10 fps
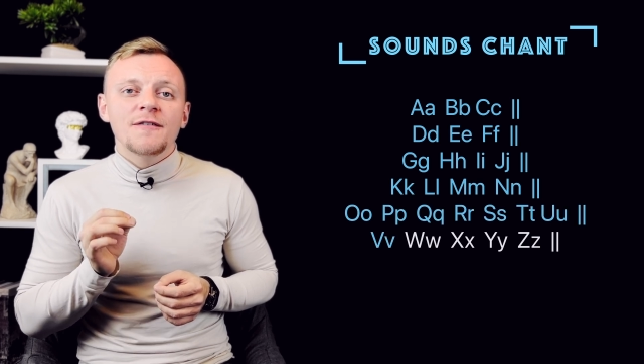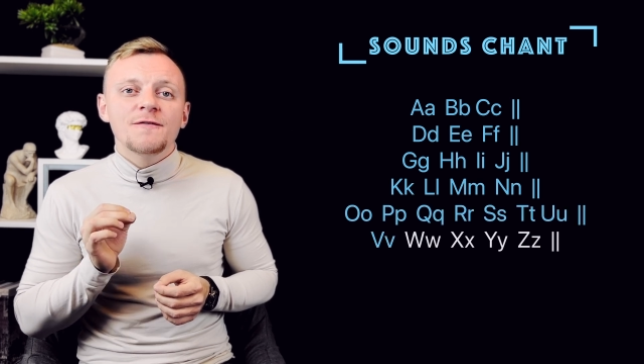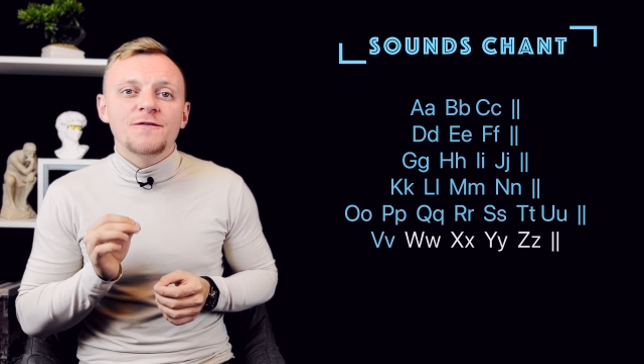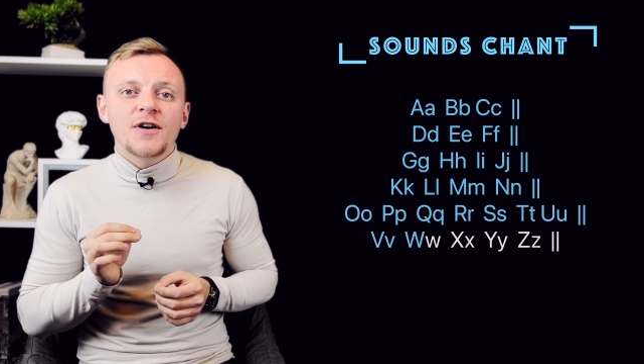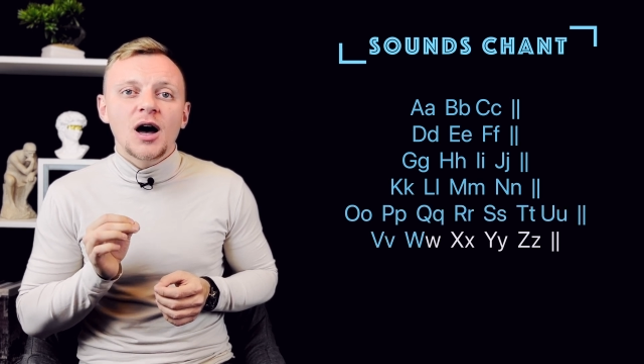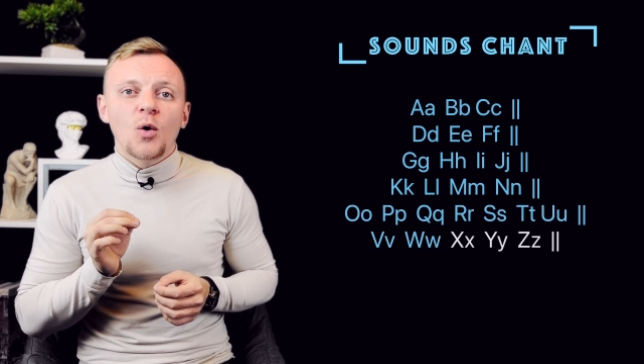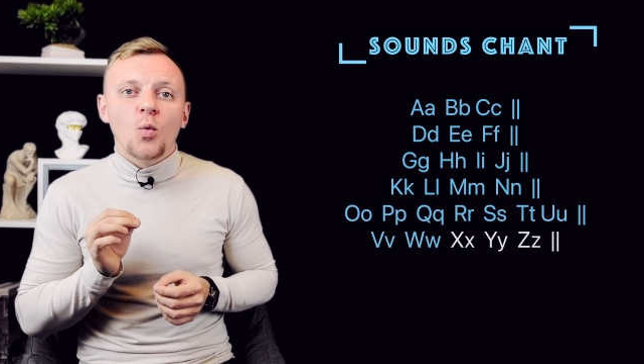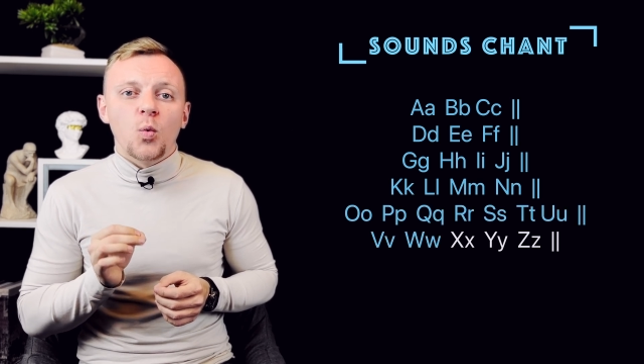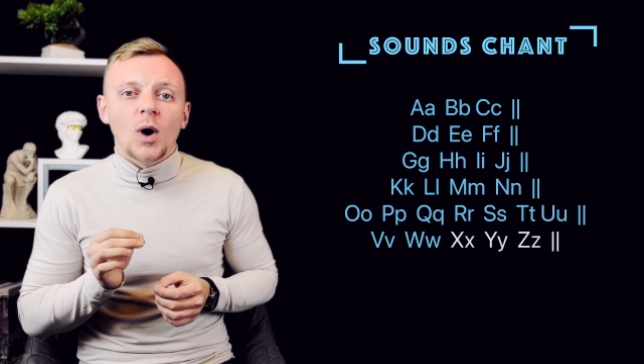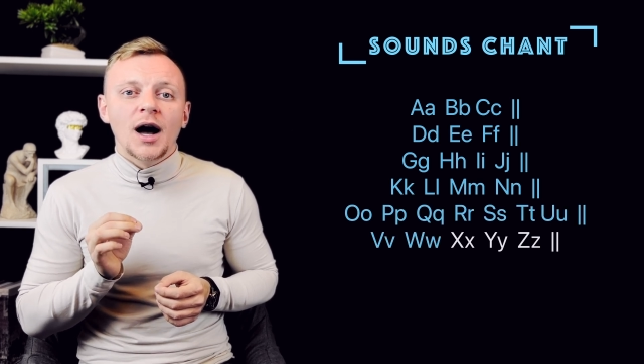v,
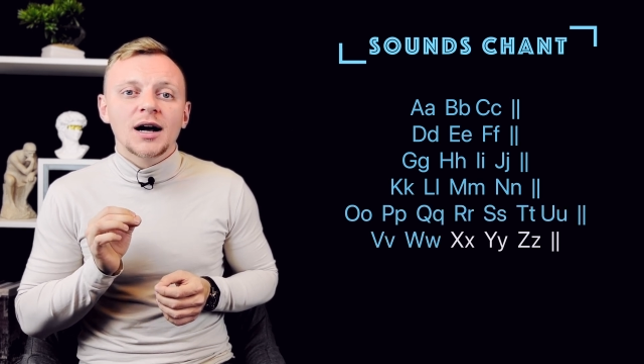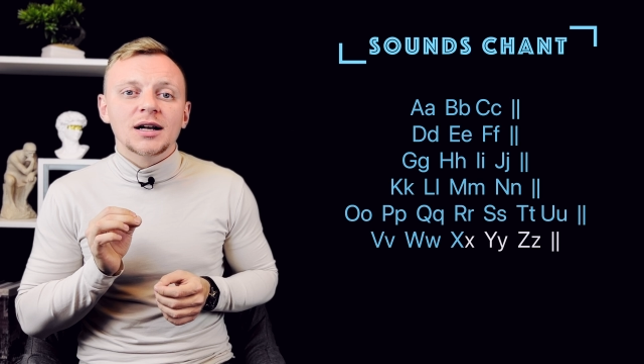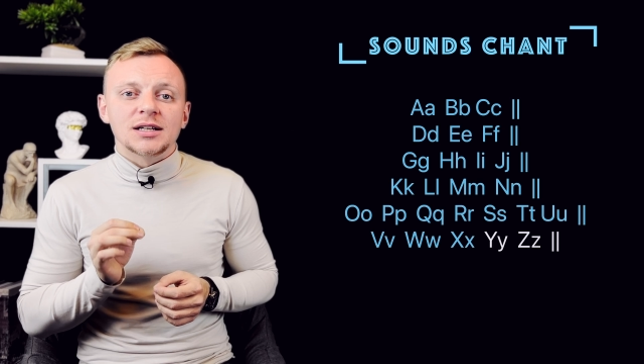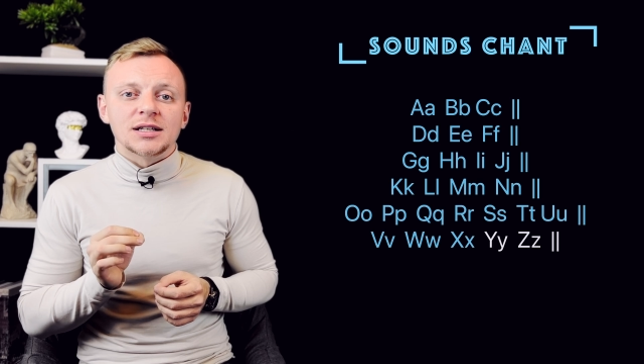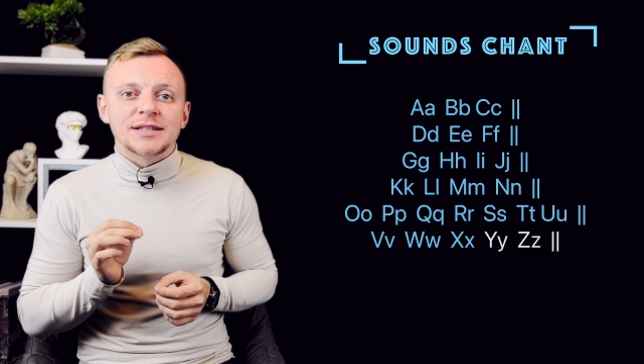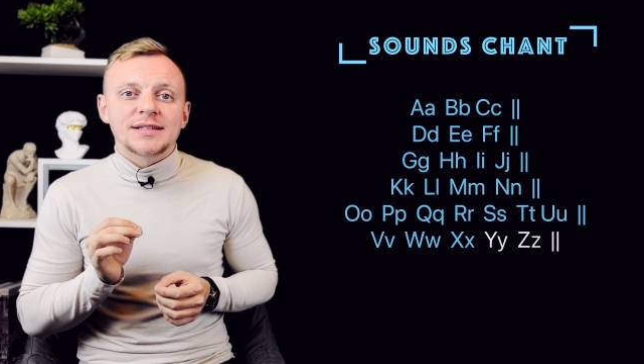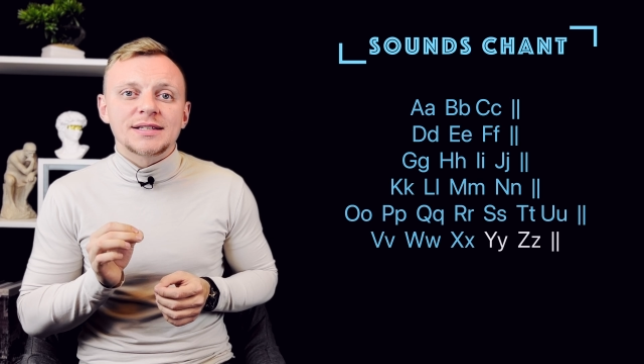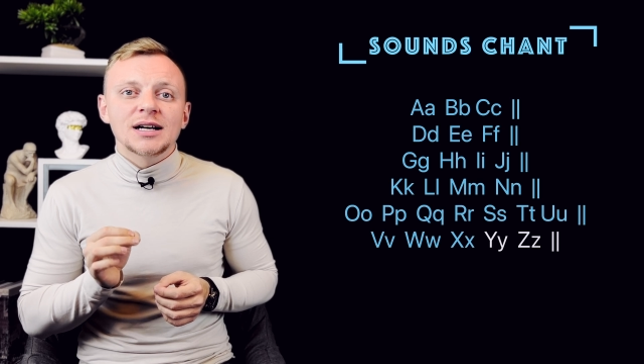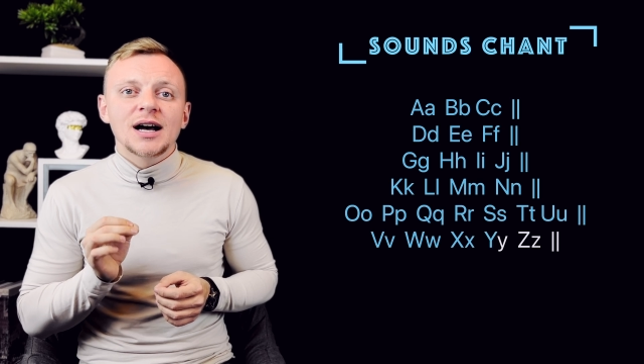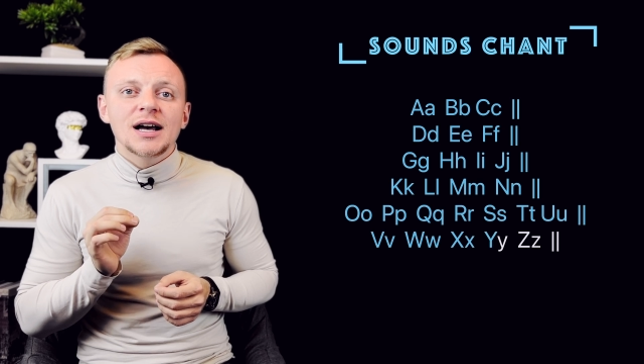w, k, s,
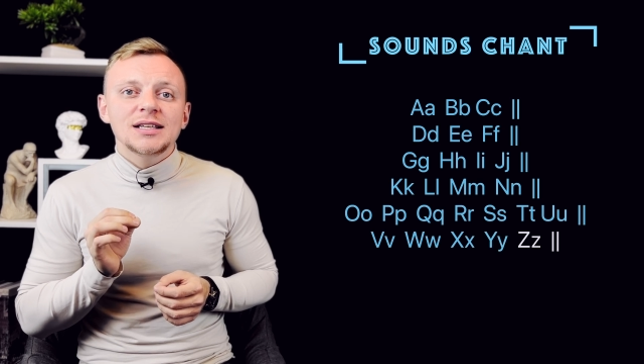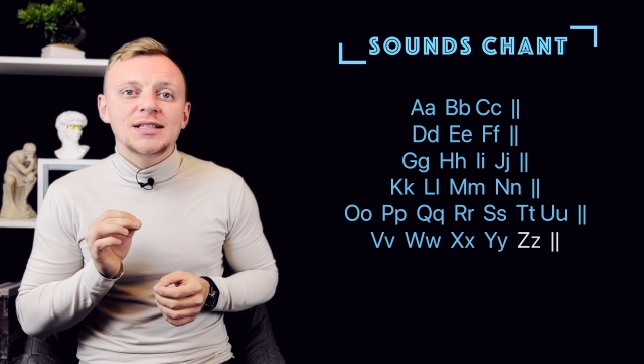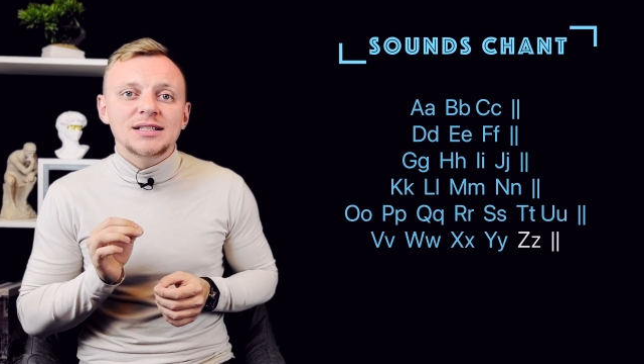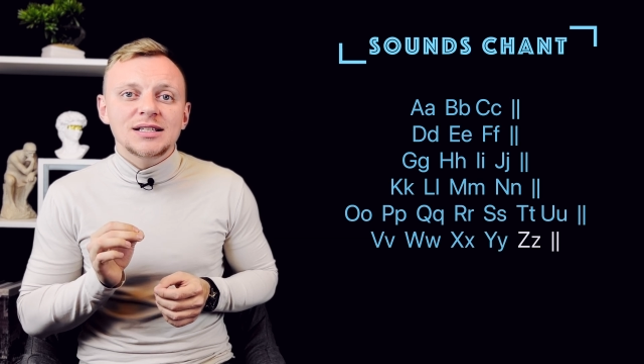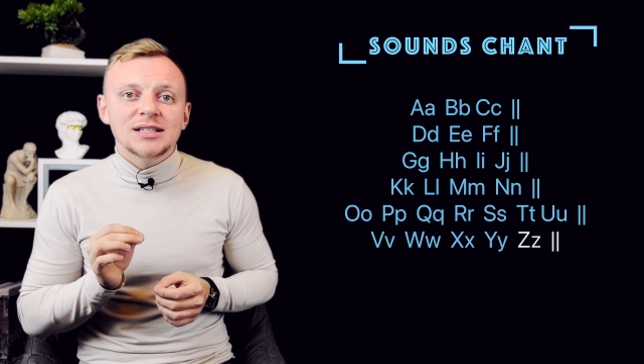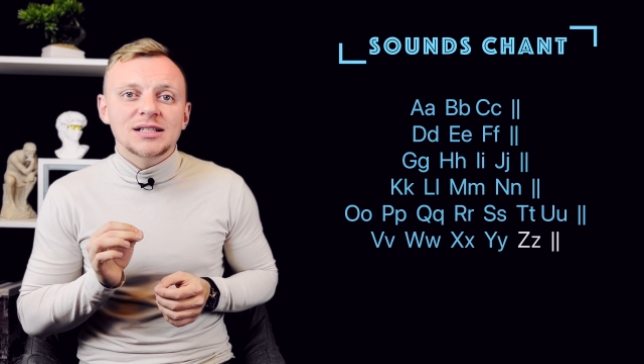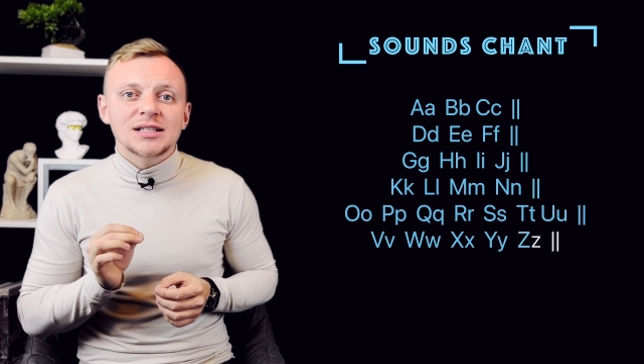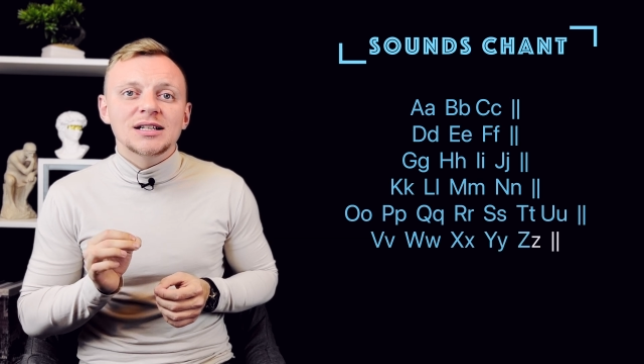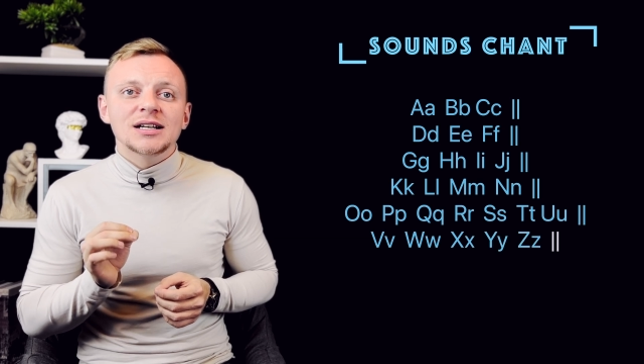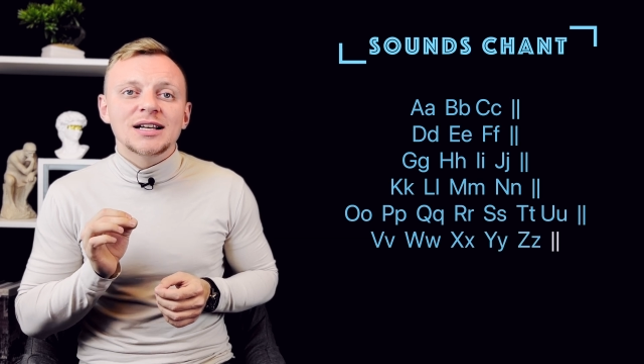
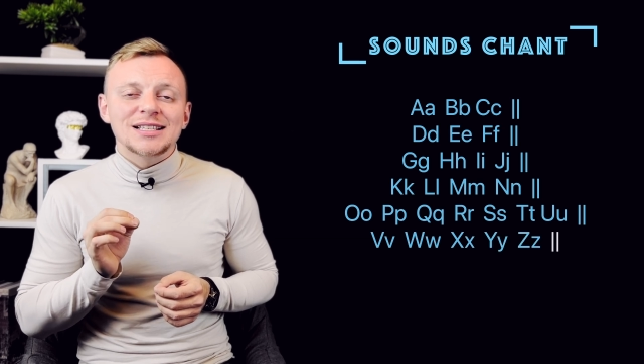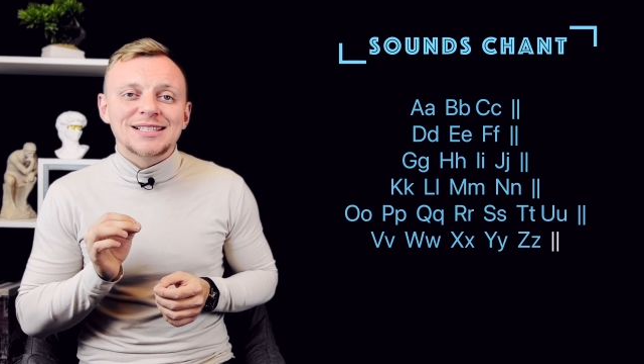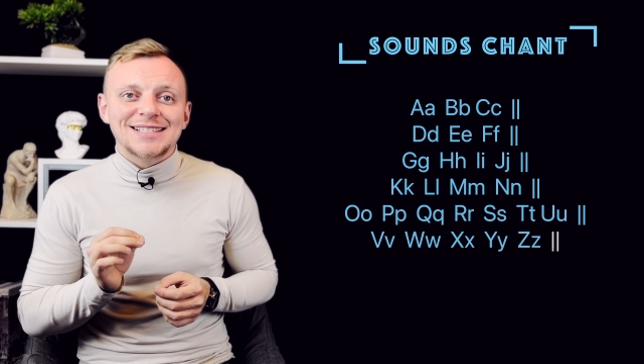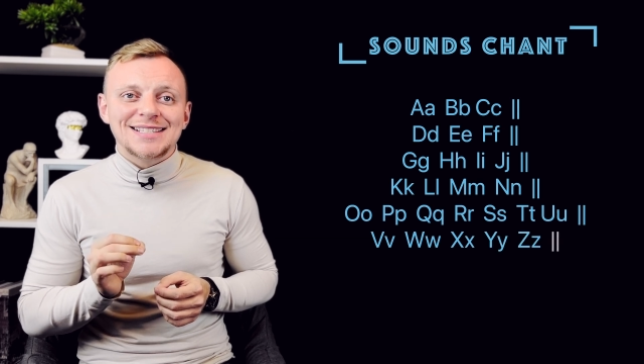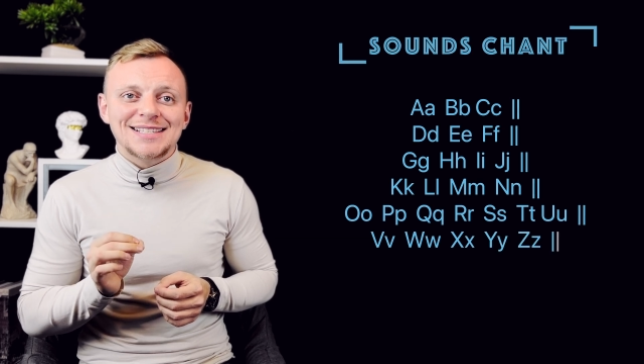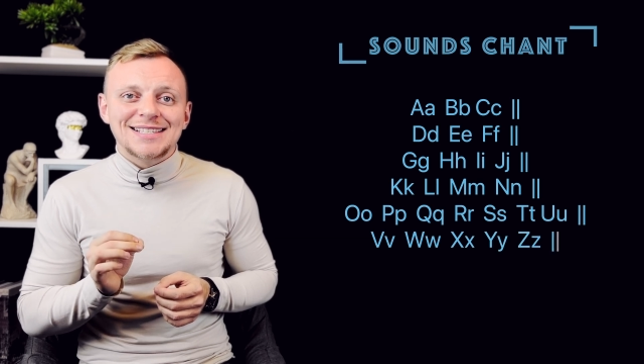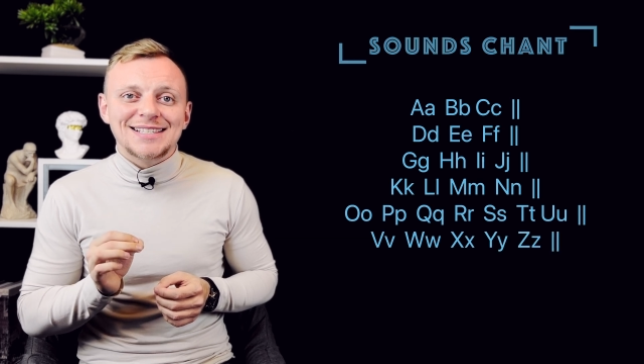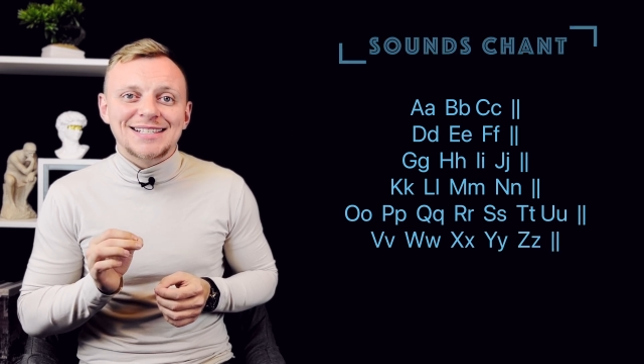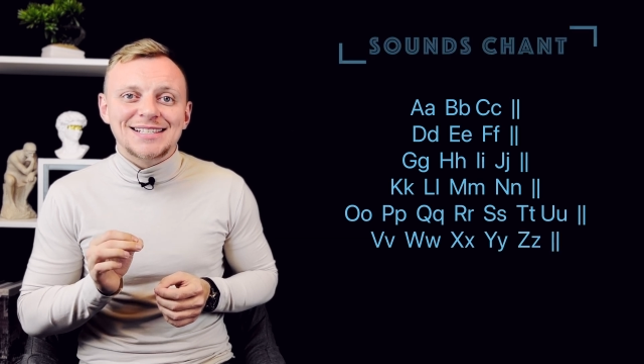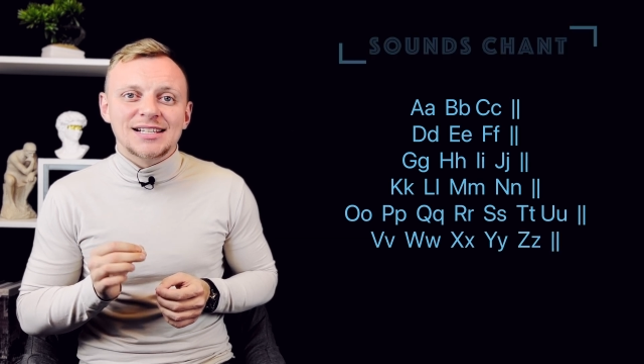y,
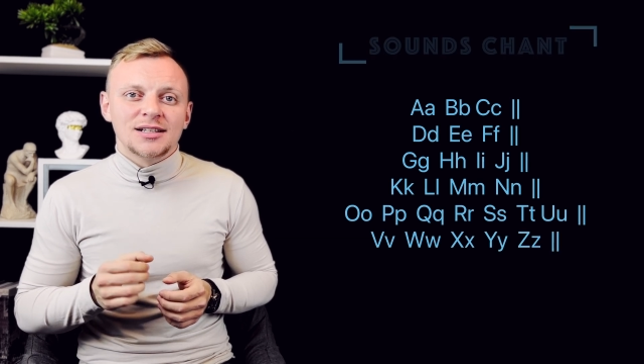z.